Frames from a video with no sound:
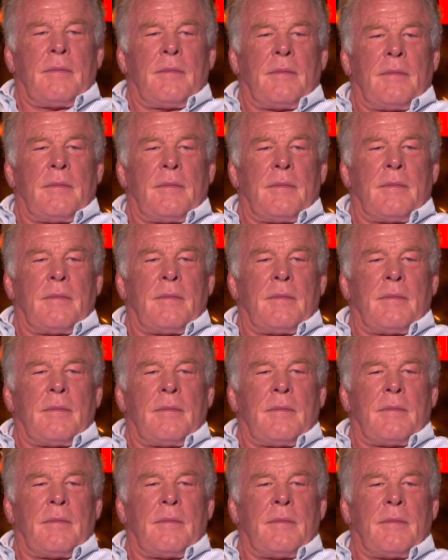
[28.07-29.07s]

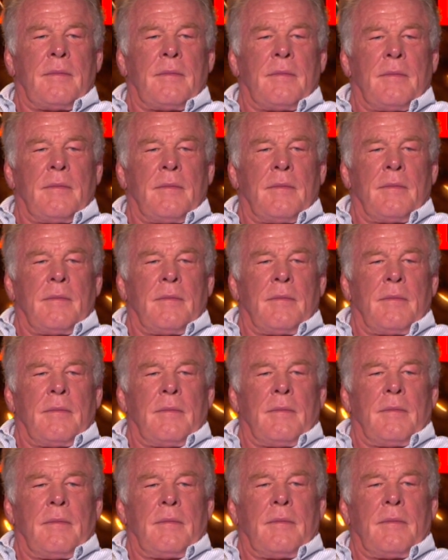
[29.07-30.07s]

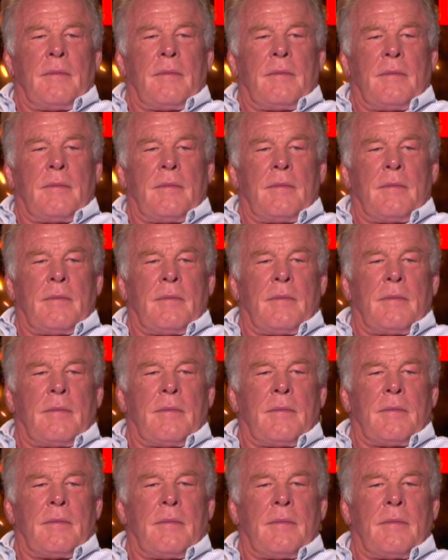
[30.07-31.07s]

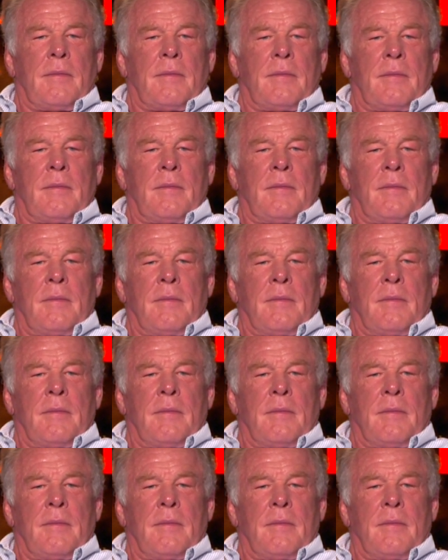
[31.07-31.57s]
The person shown says nothing.